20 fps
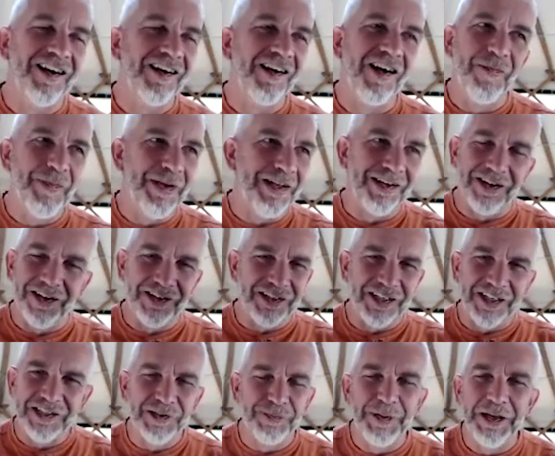mean,
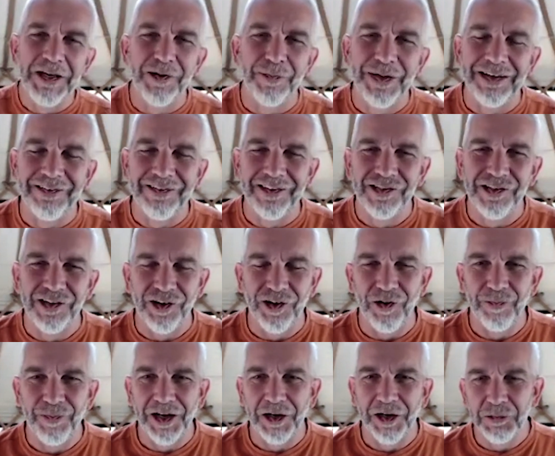I speak about this a lot,
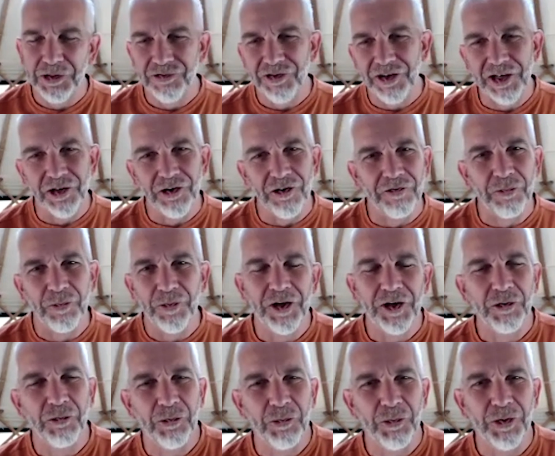but I was written off
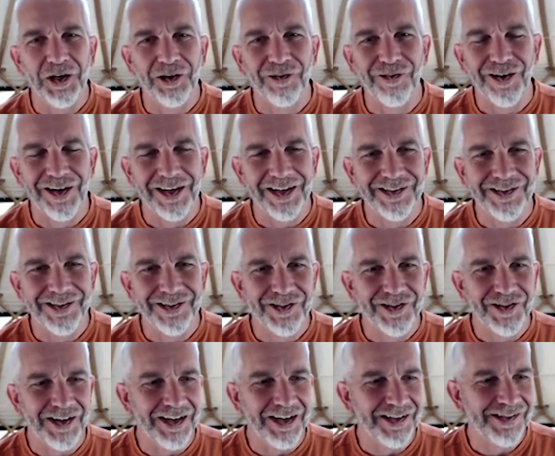work with work-related
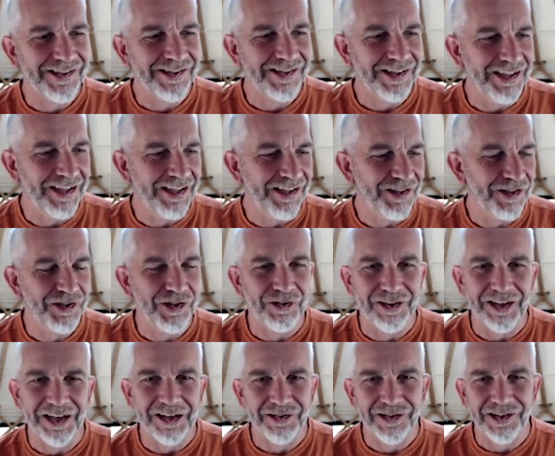stress in
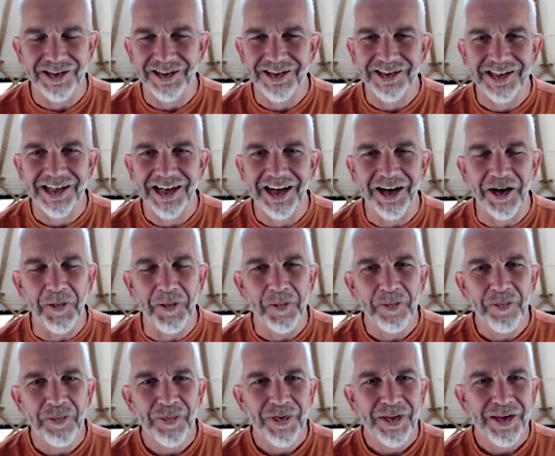2010.
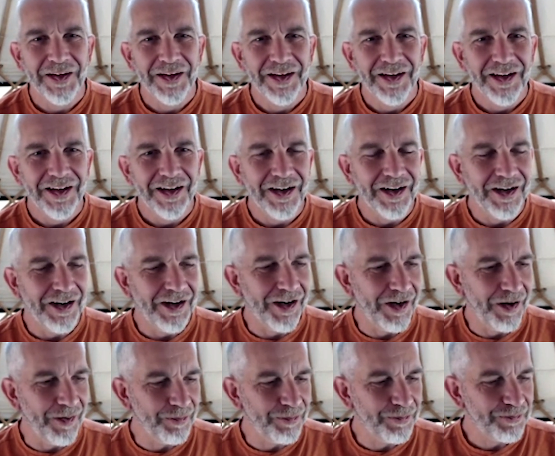
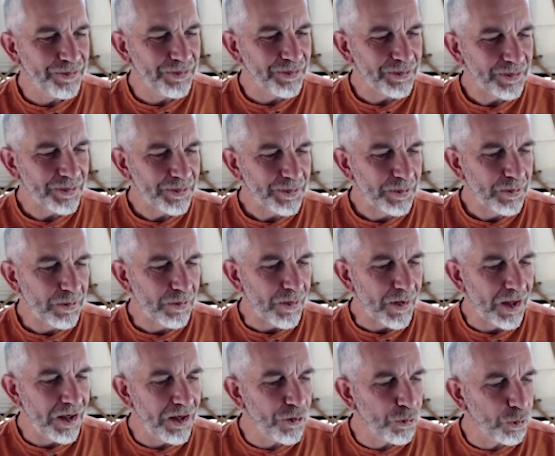And
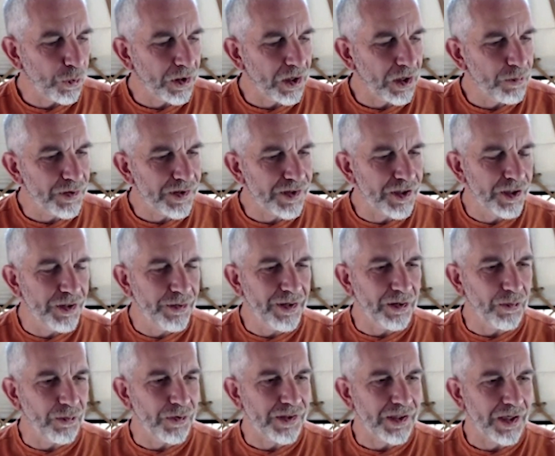what I was
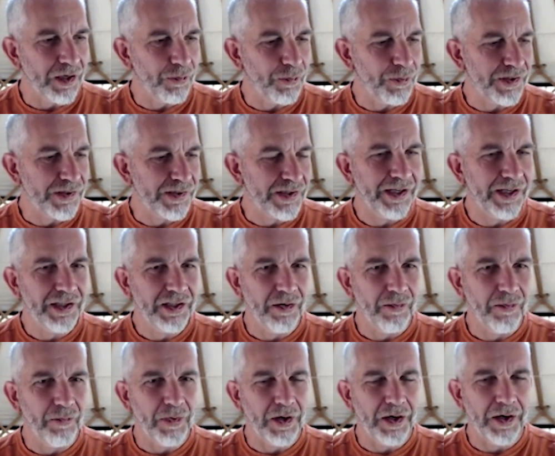doing was I was
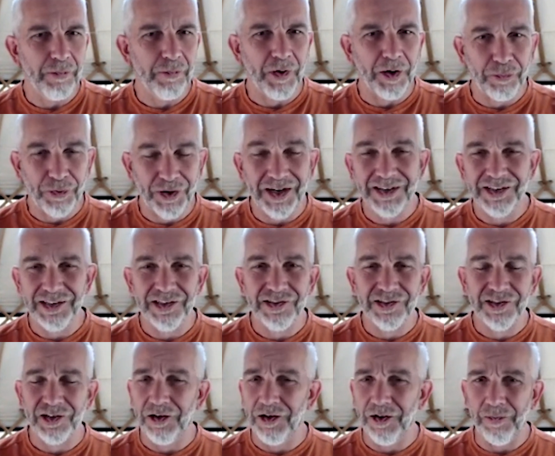taking my practice
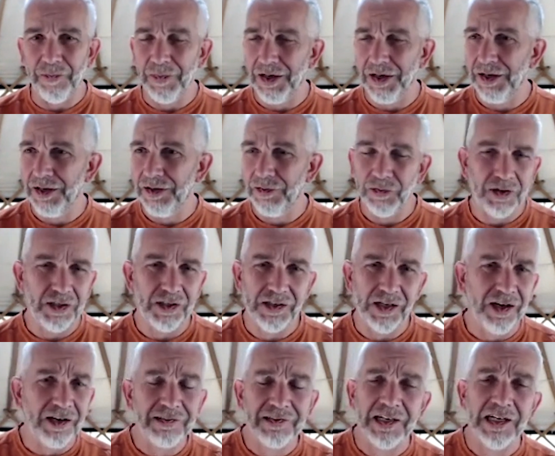time,
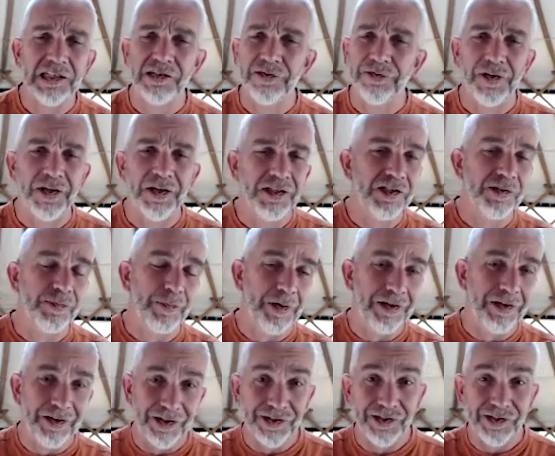I'd classify it as
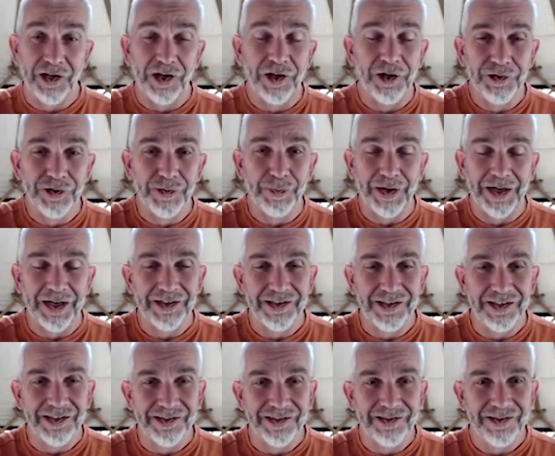my eyes closed
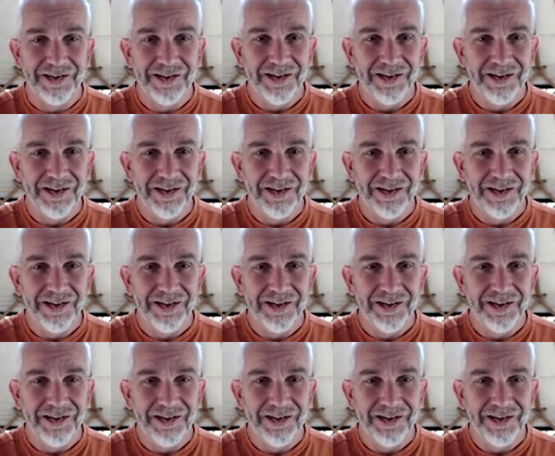practice.